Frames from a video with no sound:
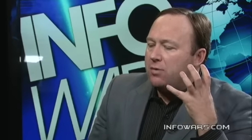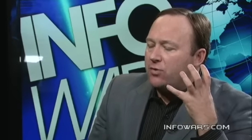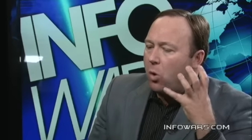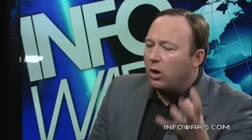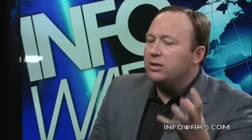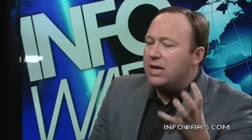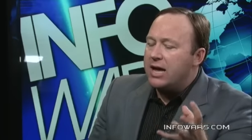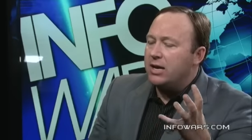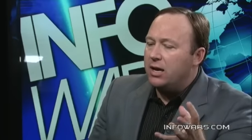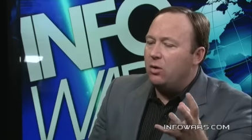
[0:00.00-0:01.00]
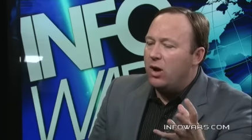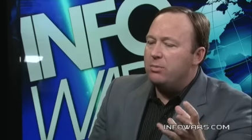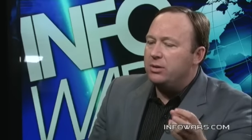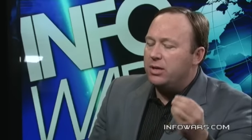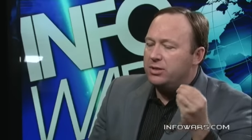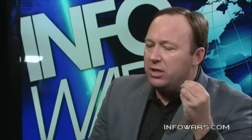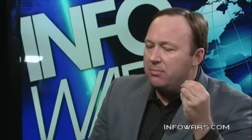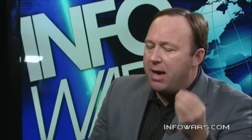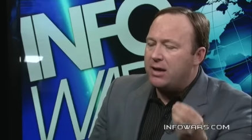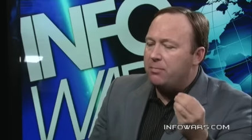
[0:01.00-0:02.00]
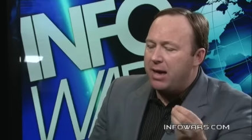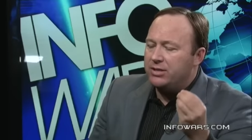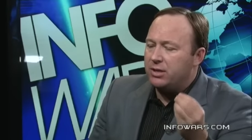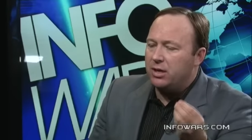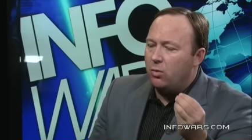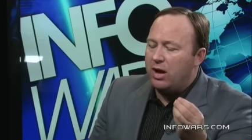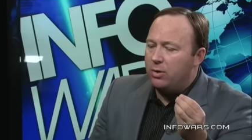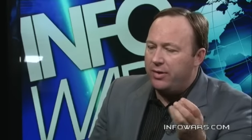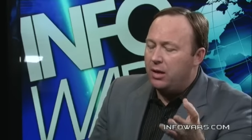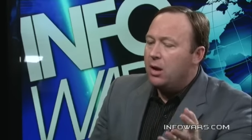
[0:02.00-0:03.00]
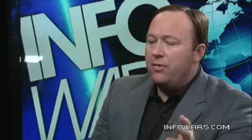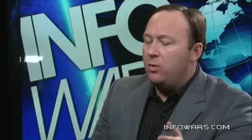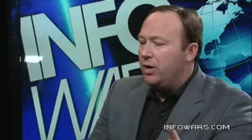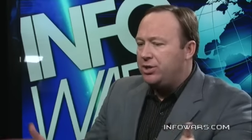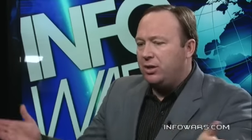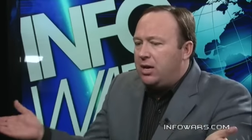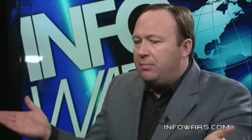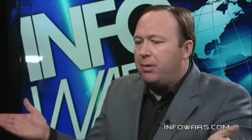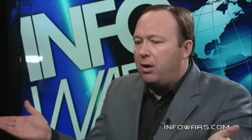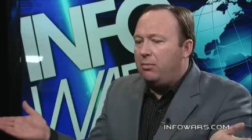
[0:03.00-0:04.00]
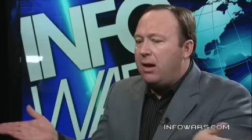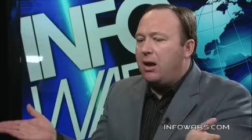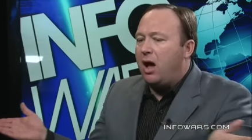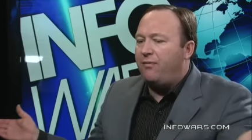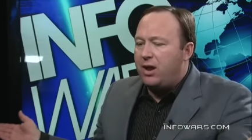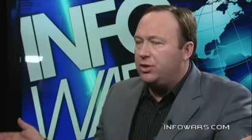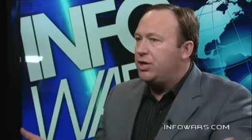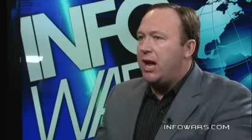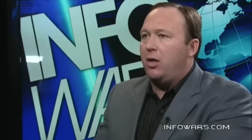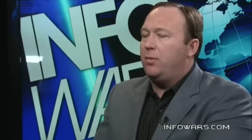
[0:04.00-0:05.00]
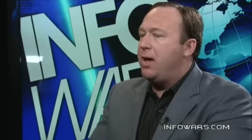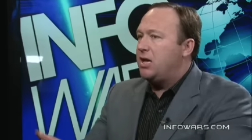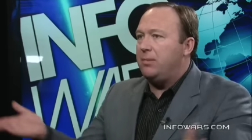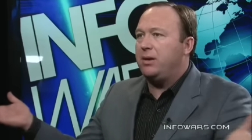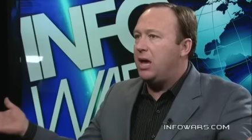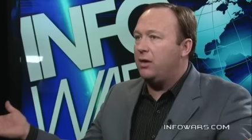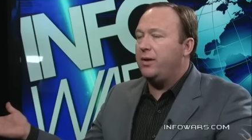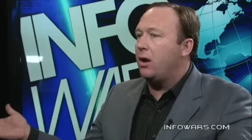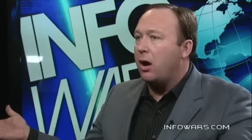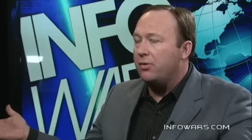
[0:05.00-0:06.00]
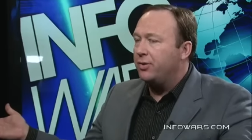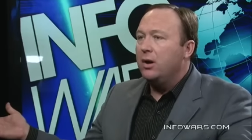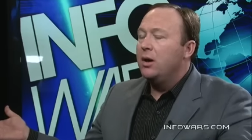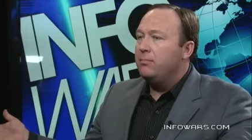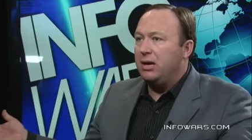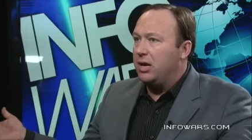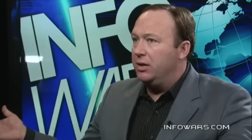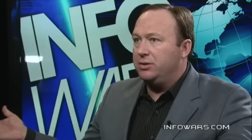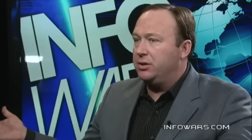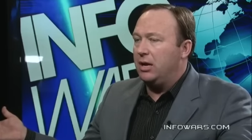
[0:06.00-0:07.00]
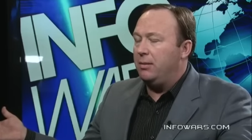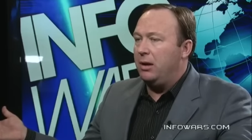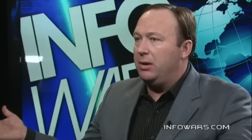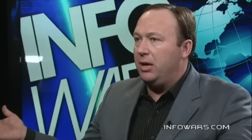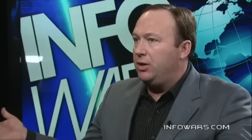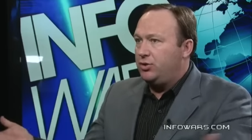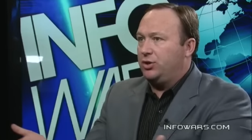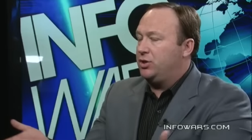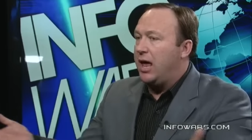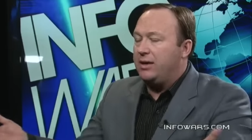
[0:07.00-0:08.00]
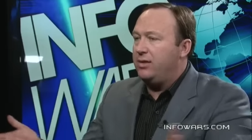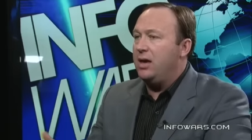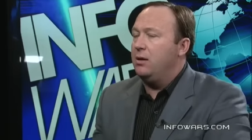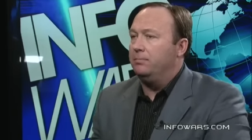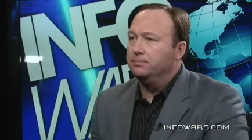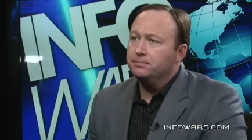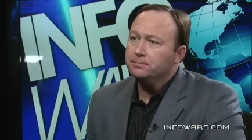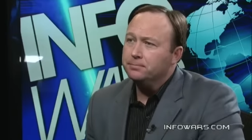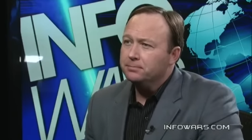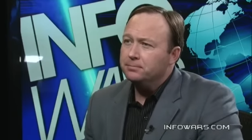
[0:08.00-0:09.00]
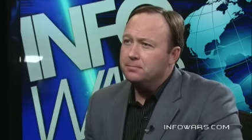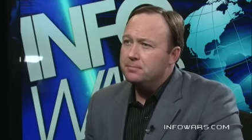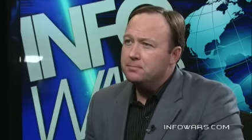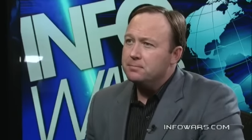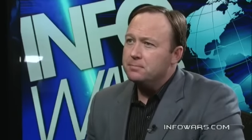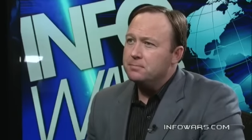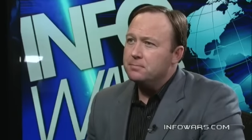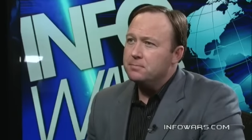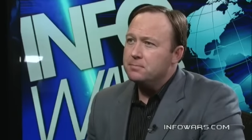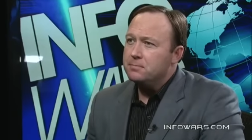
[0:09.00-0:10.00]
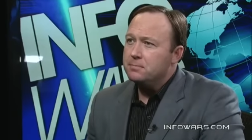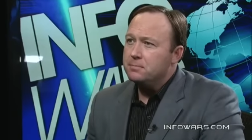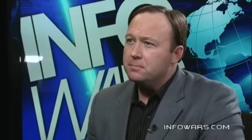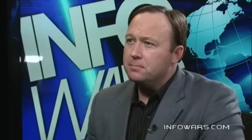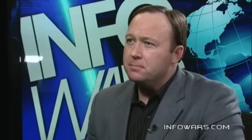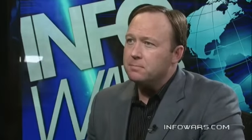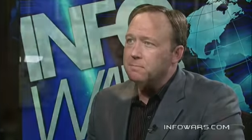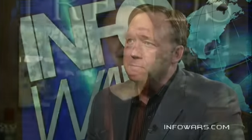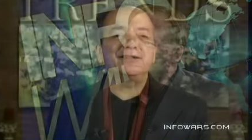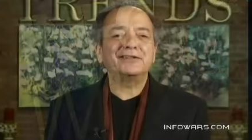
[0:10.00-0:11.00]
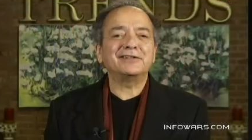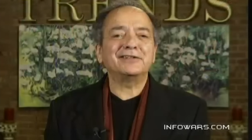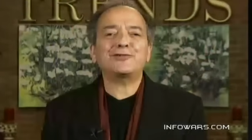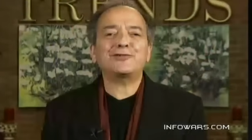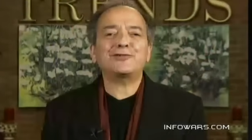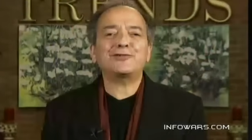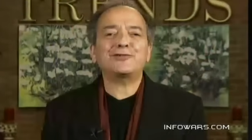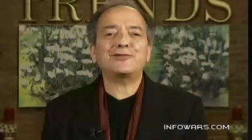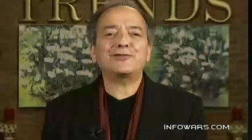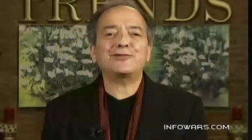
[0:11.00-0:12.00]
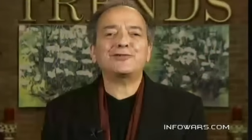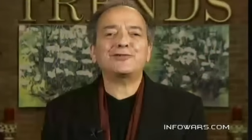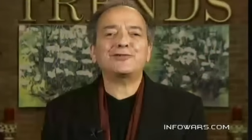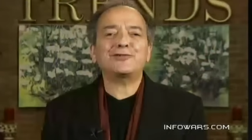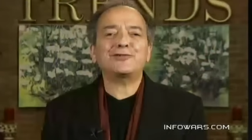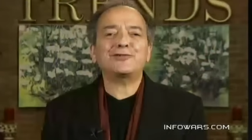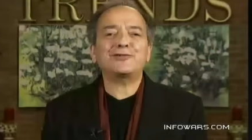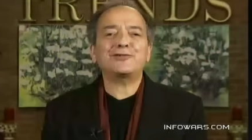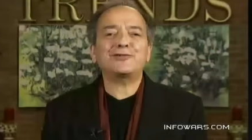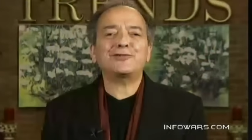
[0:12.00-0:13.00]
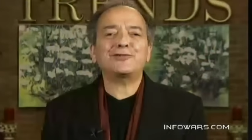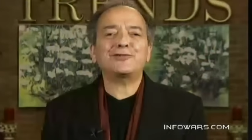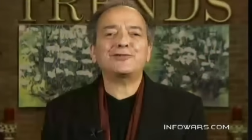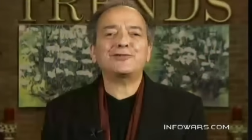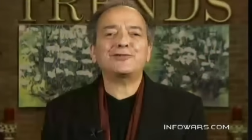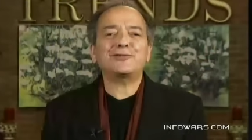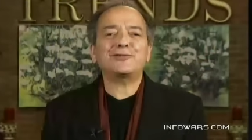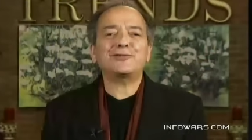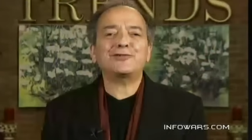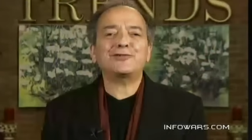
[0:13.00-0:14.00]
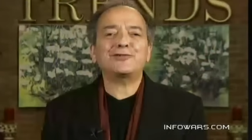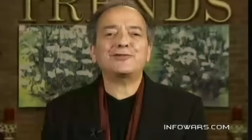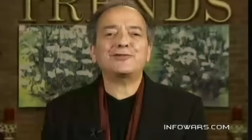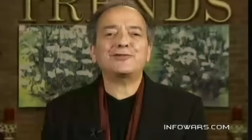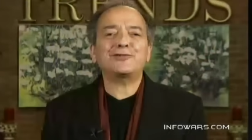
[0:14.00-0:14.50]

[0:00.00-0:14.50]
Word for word: Corzine can get away with this and the mega banks can get away with it, then we should get Bernie Madoff out of jail and make him king of the earth, because, I mean, he's just like them. Maybe we'll make him, I got an idea. How about Treasury Secretary? Yeah. Yeah, he'd be perfect.